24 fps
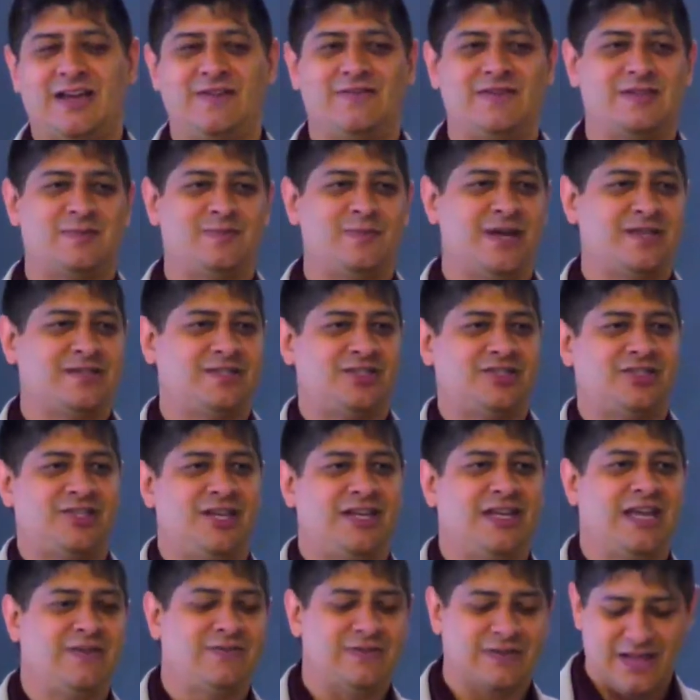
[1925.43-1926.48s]
gave this message
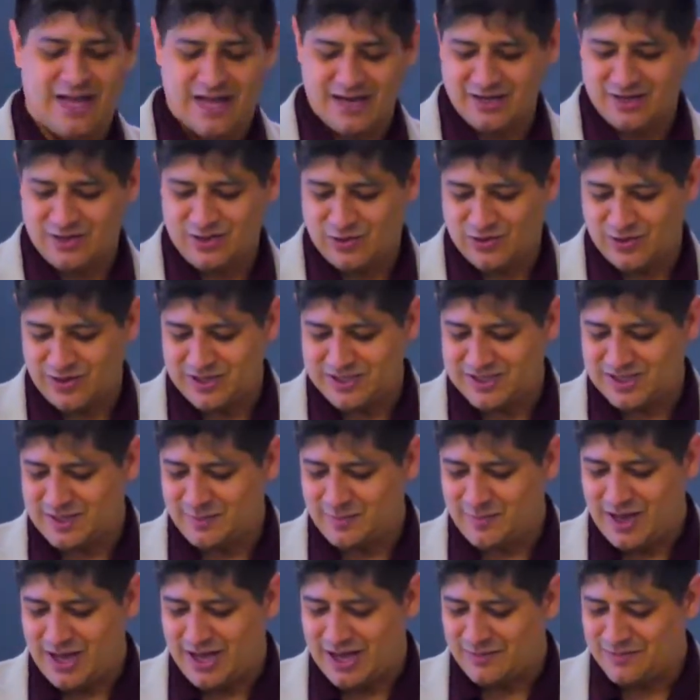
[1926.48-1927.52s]
that gave a lot of glory to
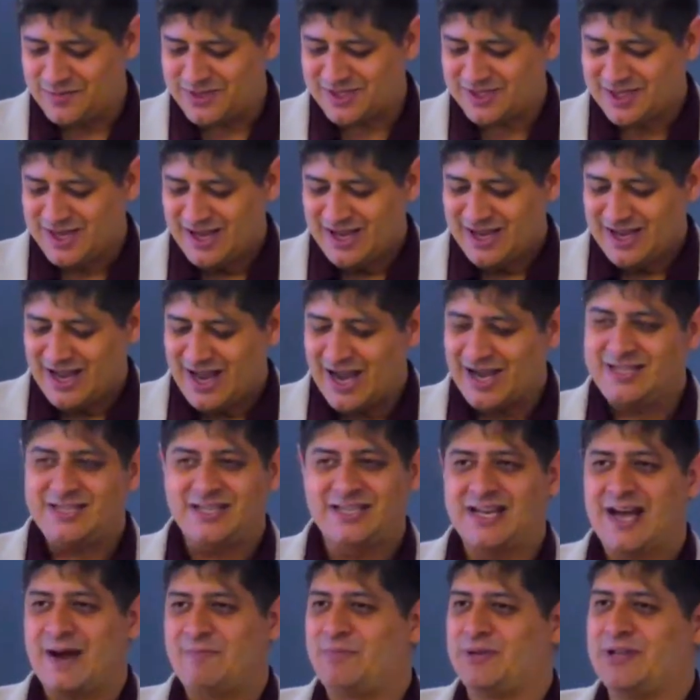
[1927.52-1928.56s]
the moms. I
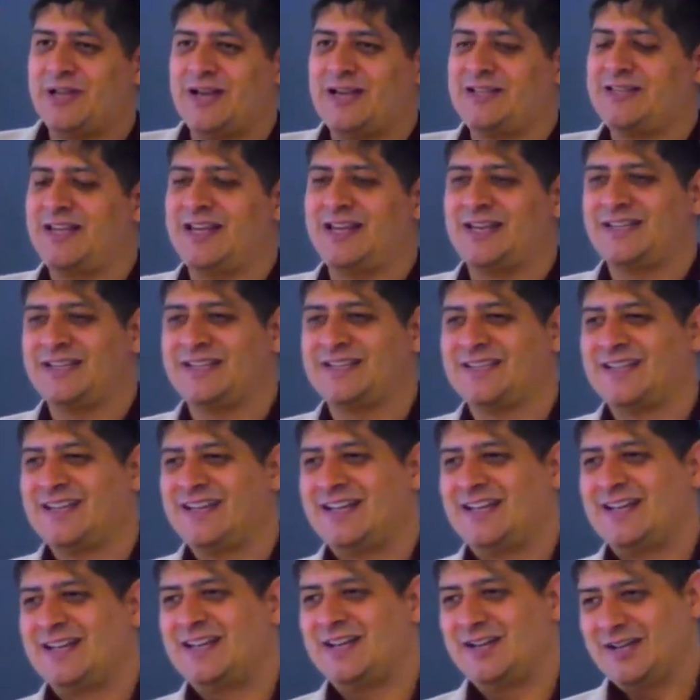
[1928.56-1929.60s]
did not plan that
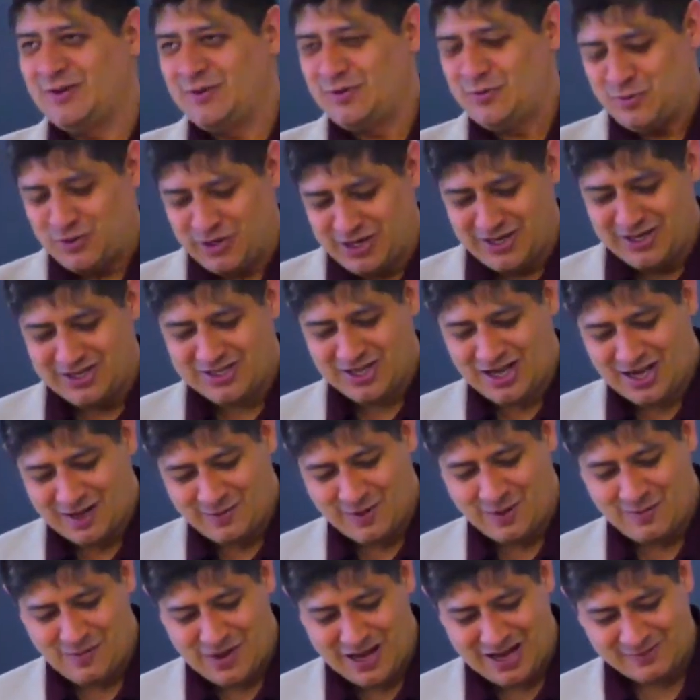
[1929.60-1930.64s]
we're going to talk
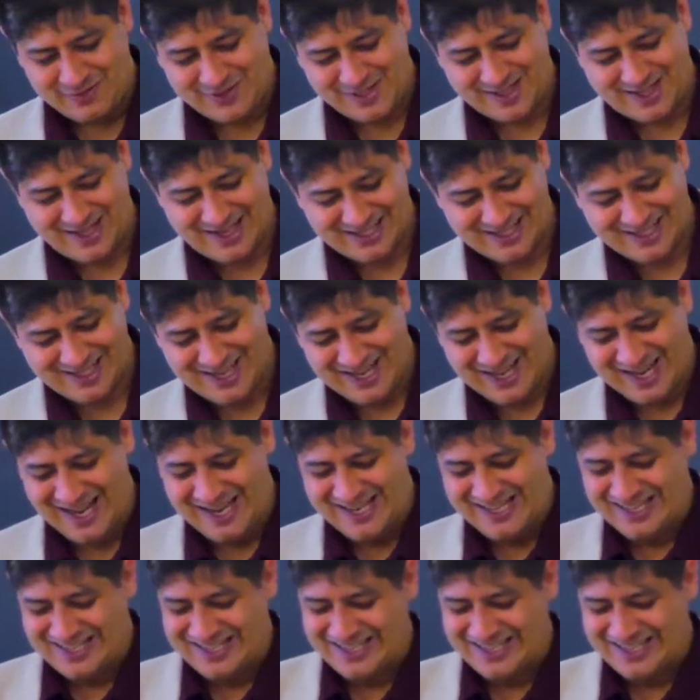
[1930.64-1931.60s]
about moms again today.